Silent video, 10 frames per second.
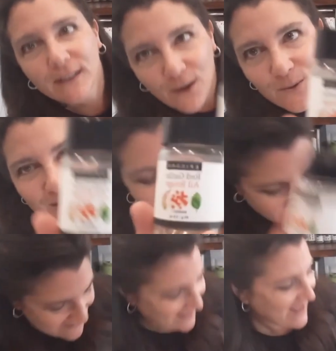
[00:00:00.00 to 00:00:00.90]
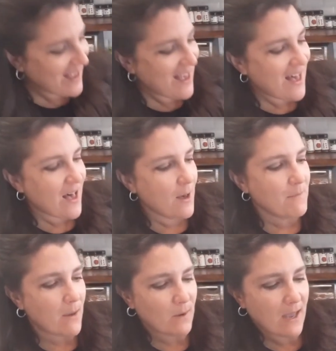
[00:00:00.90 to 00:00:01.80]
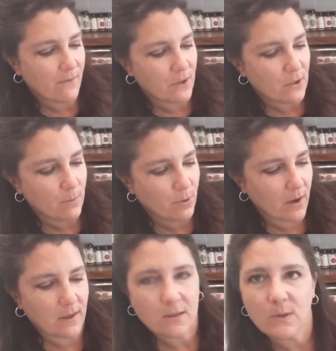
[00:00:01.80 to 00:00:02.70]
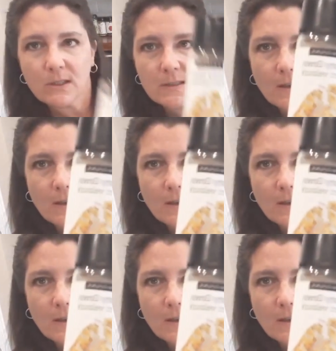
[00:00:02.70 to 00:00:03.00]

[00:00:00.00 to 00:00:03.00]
no salt. And we have our new product, which is